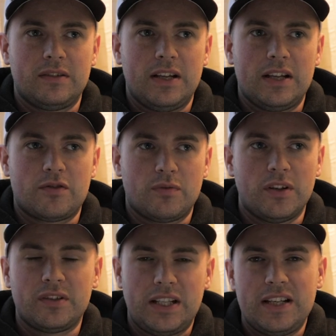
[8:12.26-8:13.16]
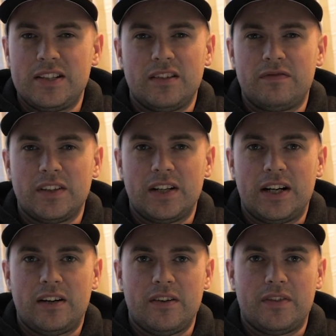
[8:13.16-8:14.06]
it's real easy to figure
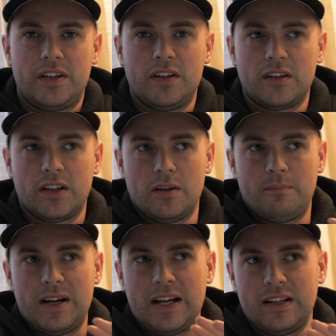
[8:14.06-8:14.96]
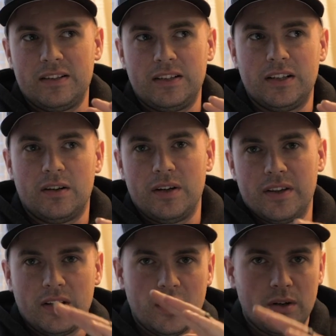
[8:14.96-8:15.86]
out if the deer are going to bed, you know, in
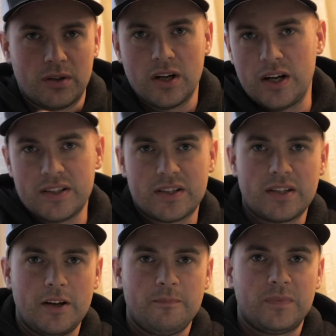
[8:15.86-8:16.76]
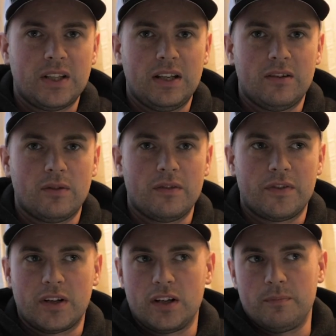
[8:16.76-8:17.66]
the low cuts, or if
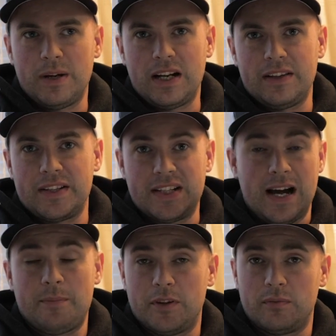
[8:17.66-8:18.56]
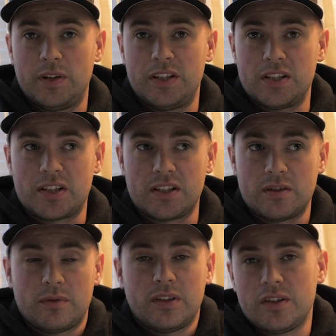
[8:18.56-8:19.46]
they're going to bed on the top of the ridges, because it
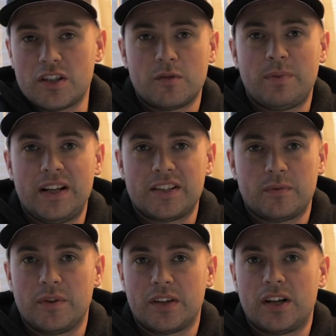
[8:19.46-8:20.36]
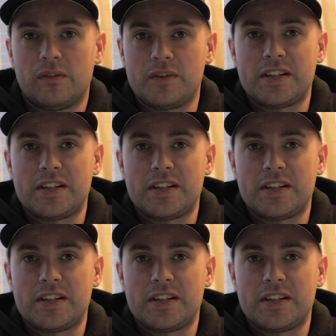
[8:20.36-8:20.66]
really just depends on where the cover's